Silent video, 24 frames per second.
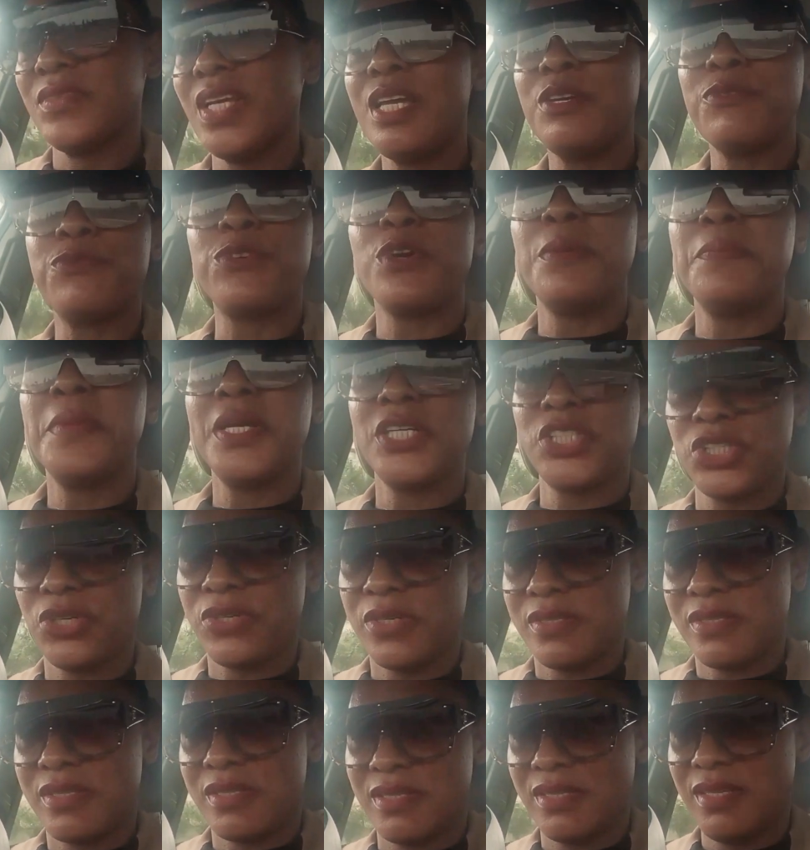
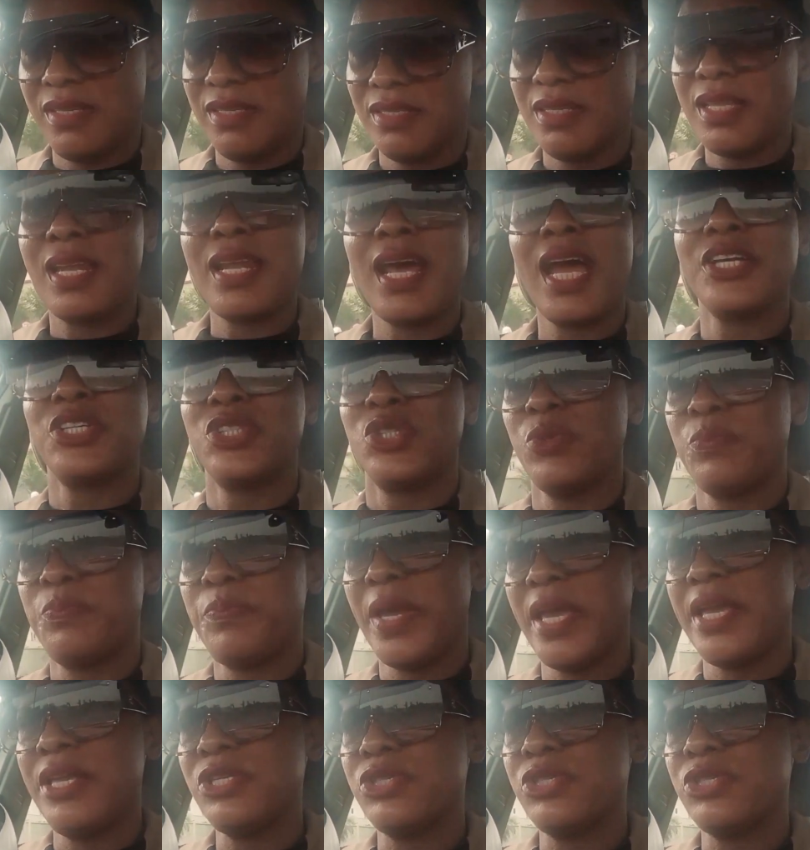information that I should pay